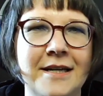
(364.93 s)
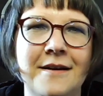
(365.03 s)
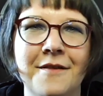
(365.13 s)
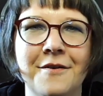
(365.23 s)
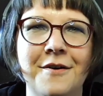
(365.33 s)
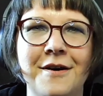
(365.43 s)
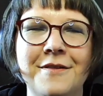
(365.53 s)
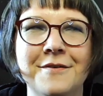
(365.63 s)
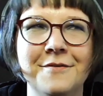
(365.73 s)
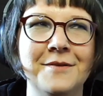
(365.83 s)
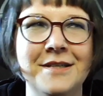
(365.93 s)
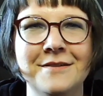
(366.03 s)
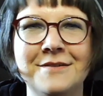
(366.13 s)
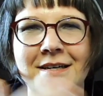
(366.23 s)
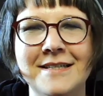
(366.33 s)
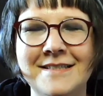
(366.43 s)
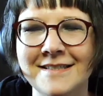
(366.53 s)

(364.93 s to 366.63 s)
in another author when you're trying